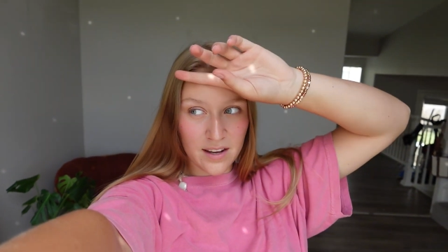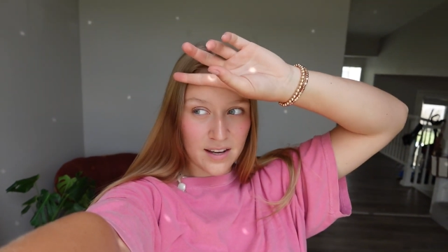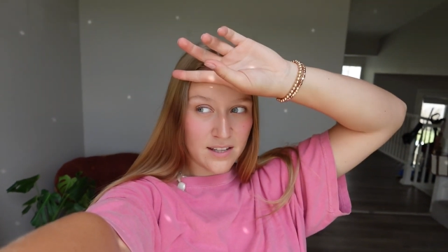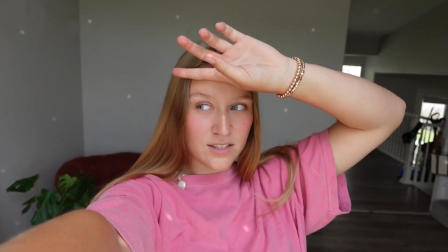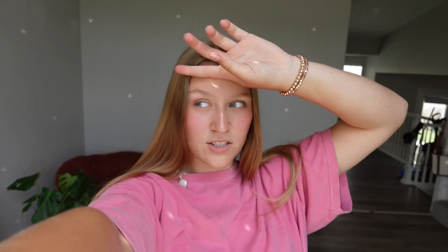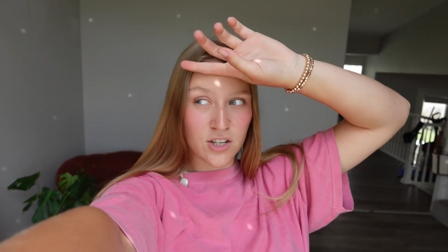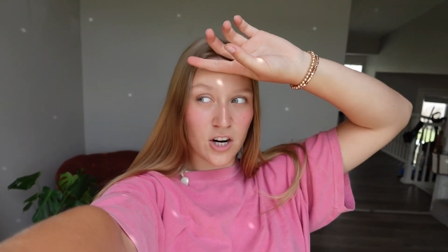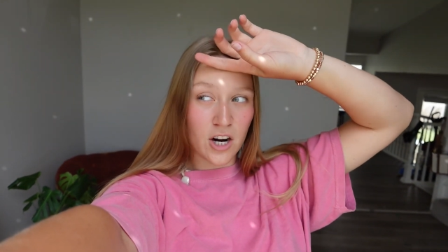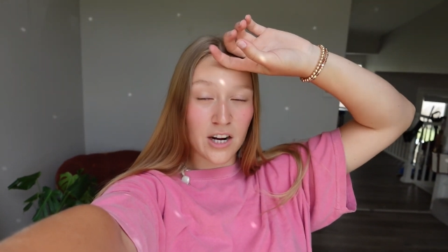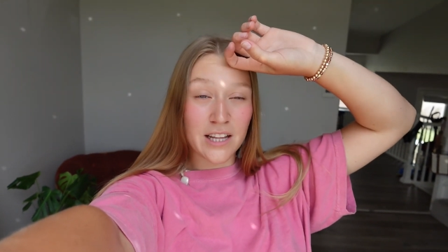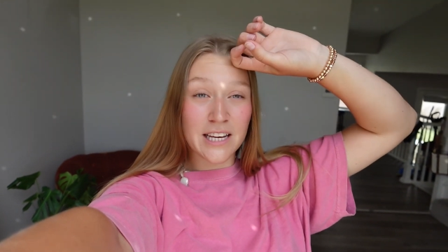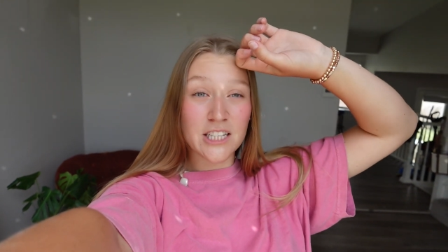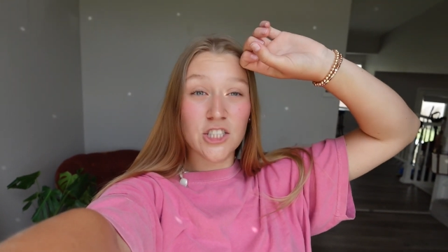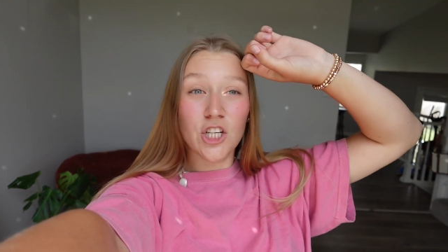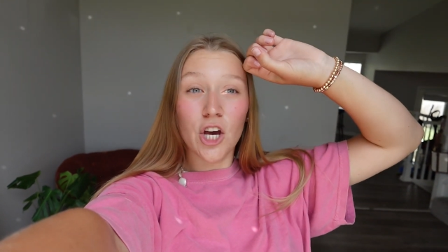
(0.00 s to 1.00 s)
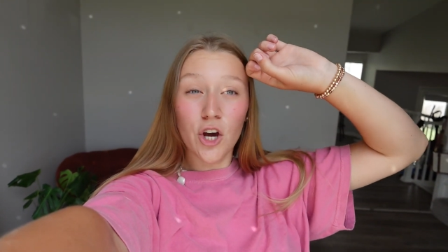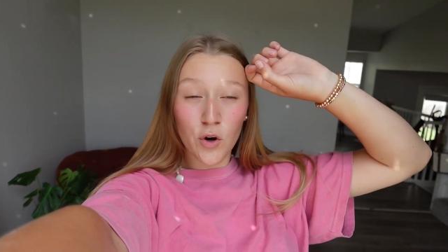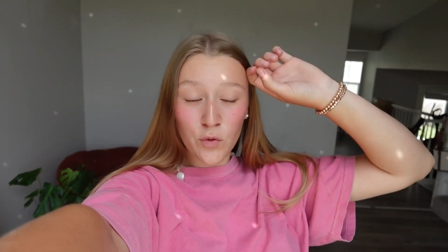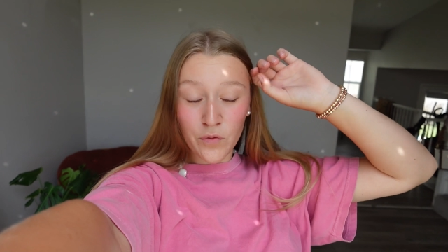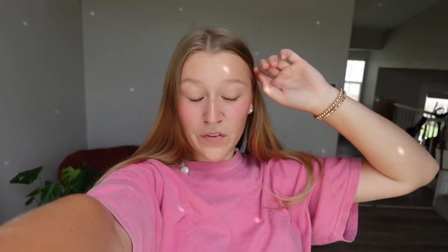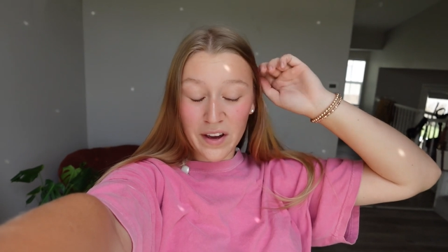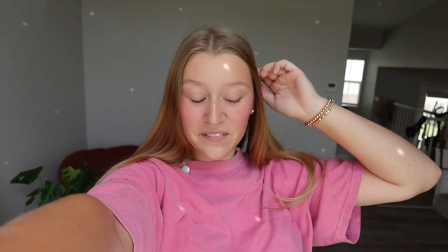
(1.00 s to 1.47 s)
It's currently
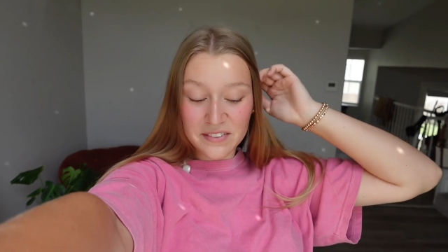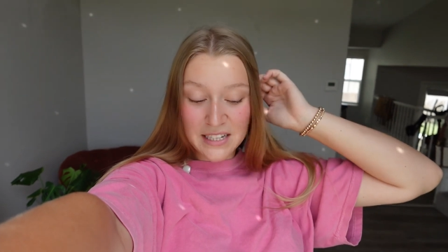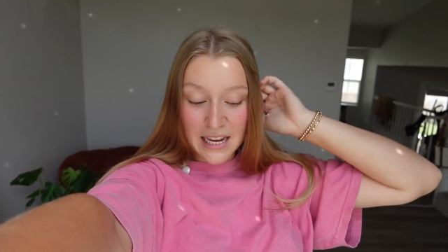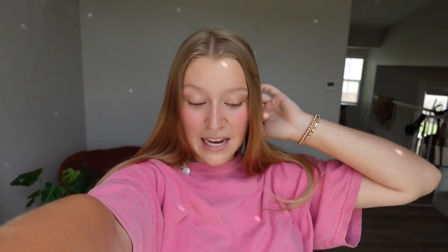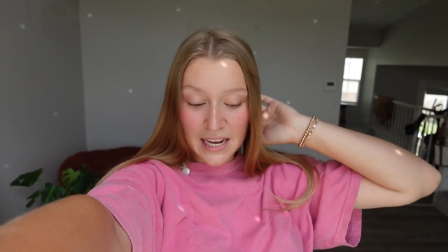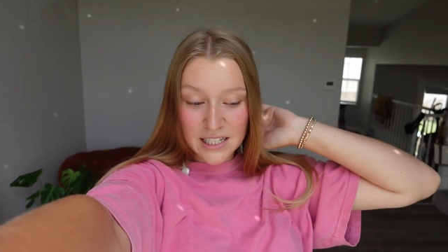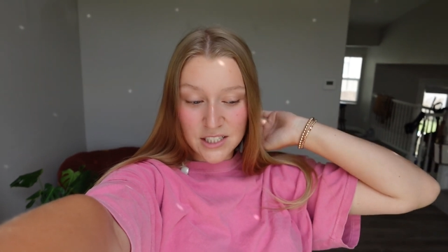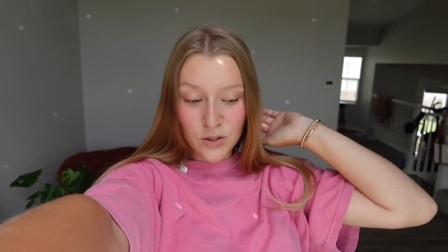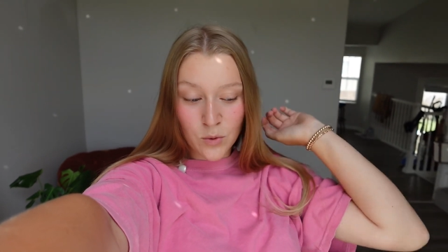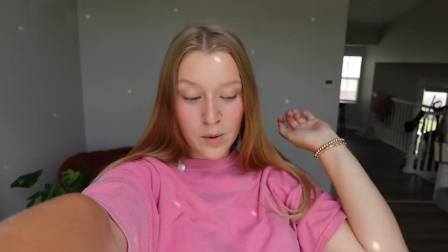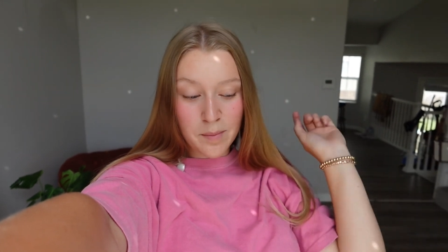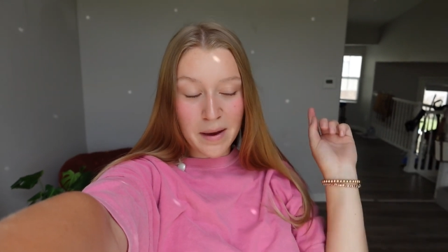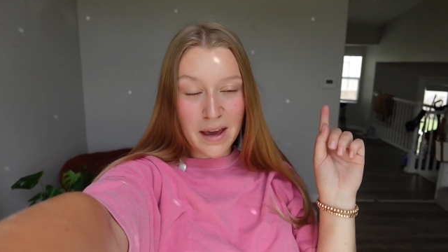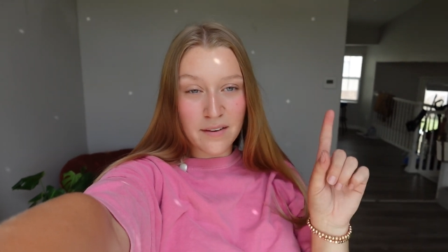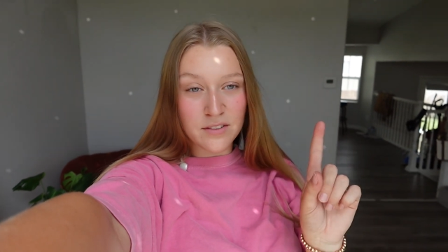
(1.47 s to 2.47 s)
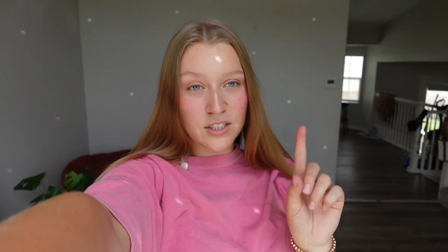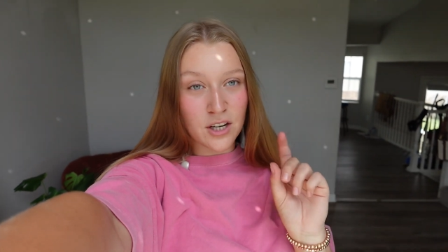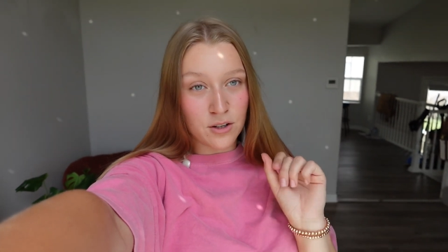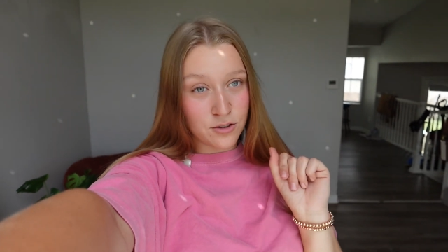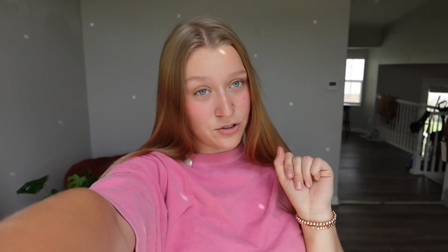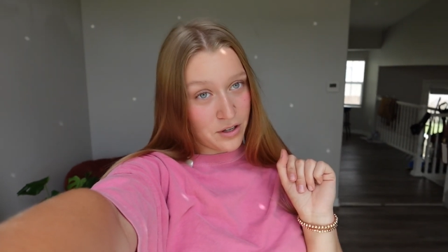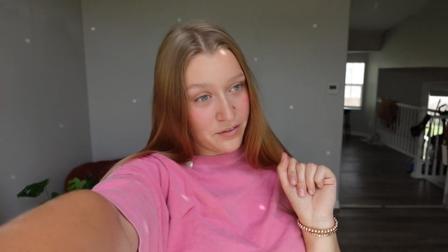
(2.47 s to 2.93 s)
two fifty, so we may have to go
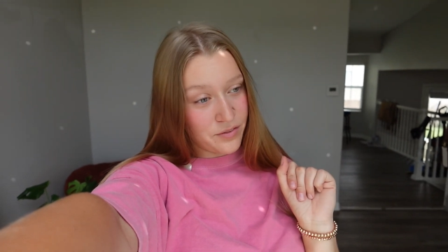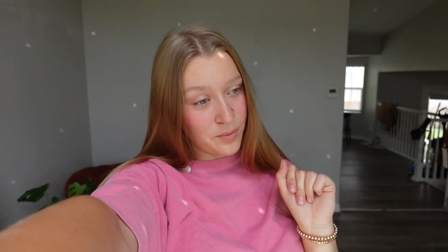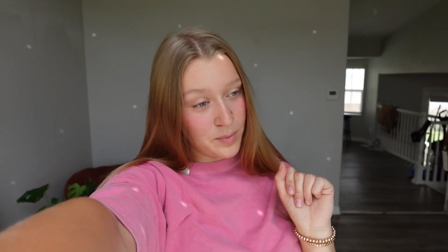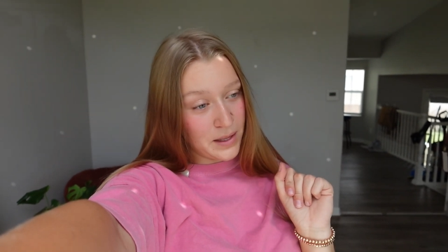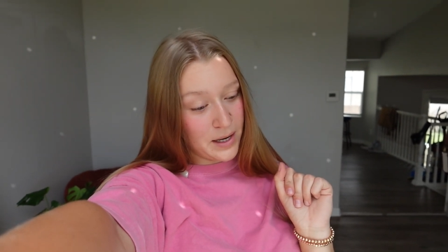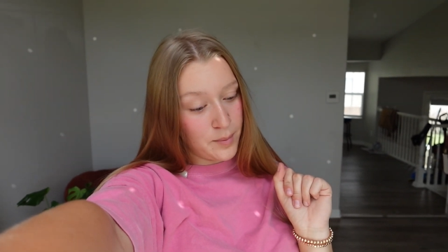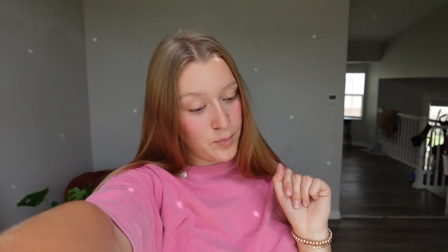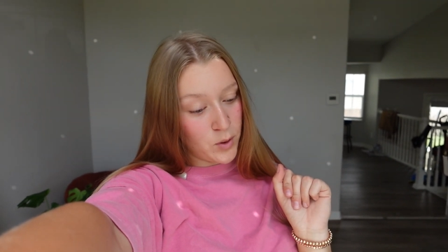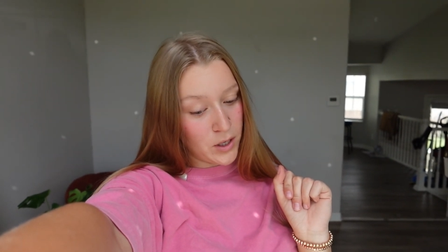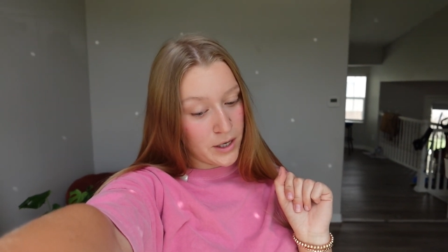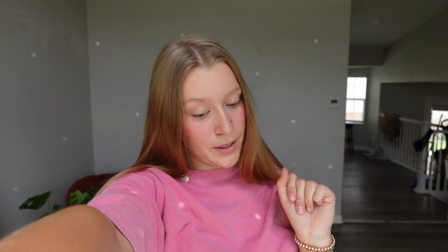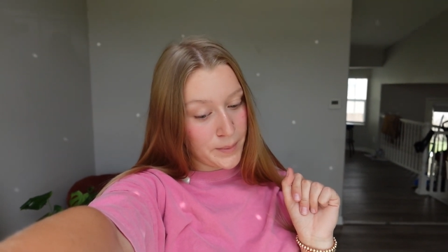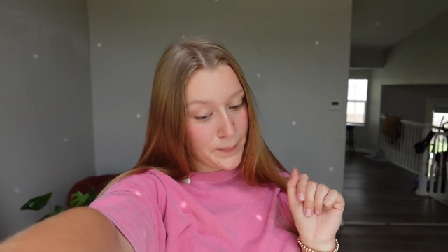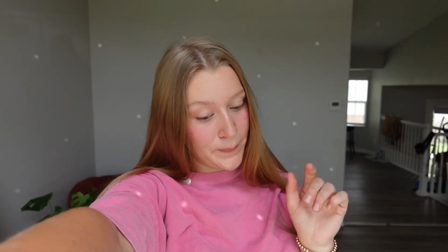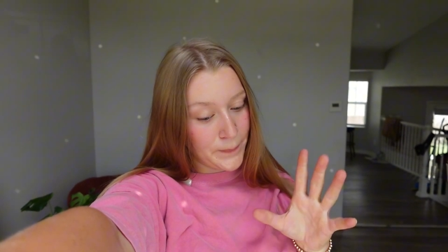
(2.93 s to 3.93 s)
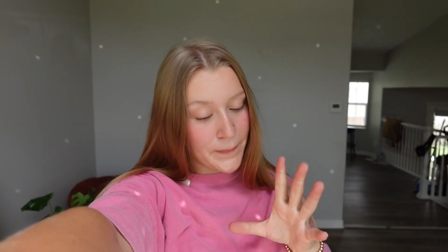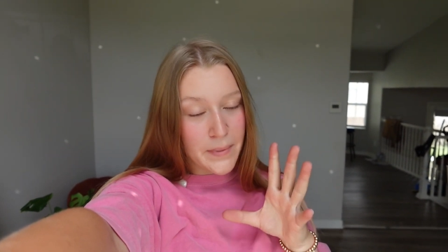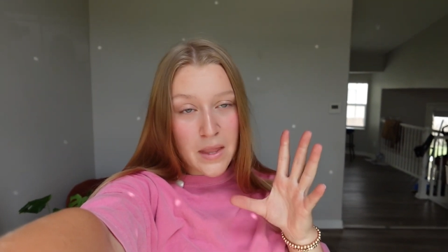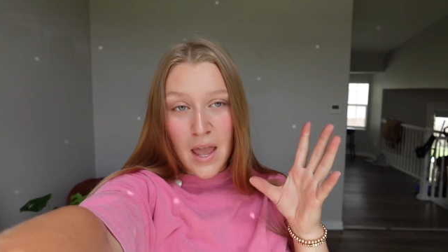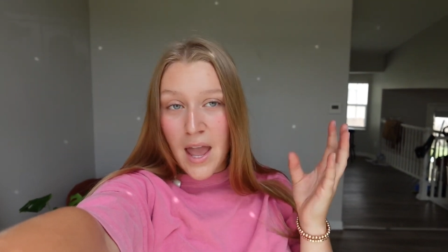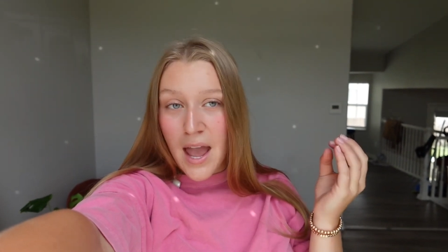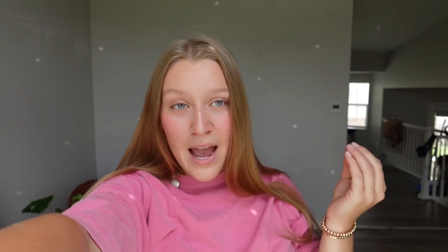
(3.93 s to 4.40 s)
straight from the airport.
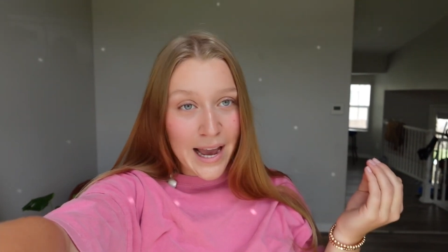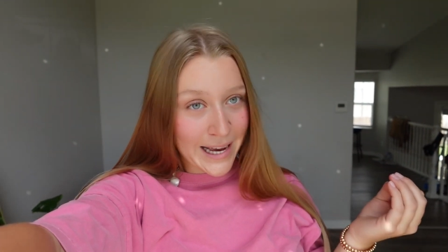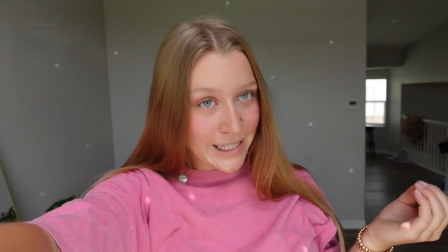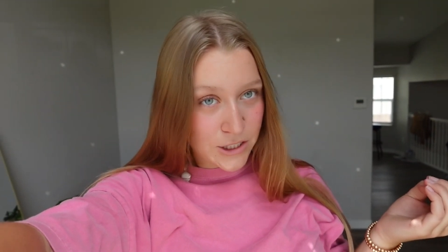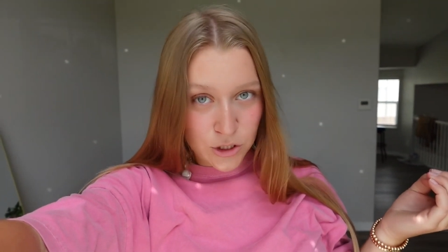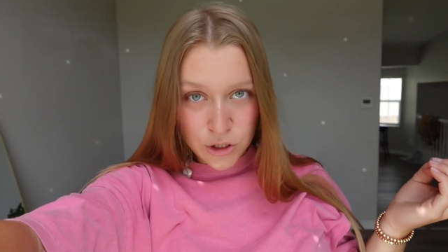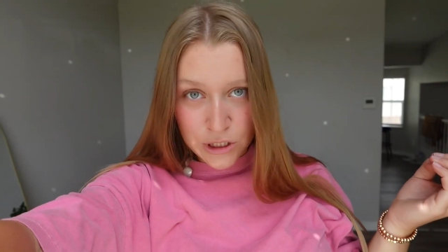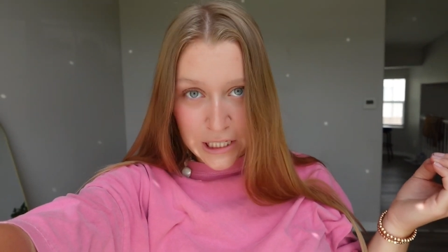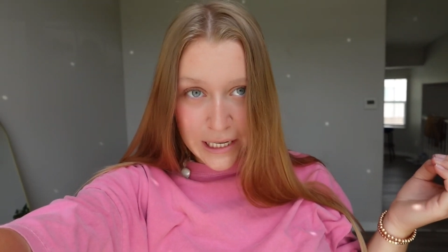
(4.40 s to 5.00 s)
I guess you'll see.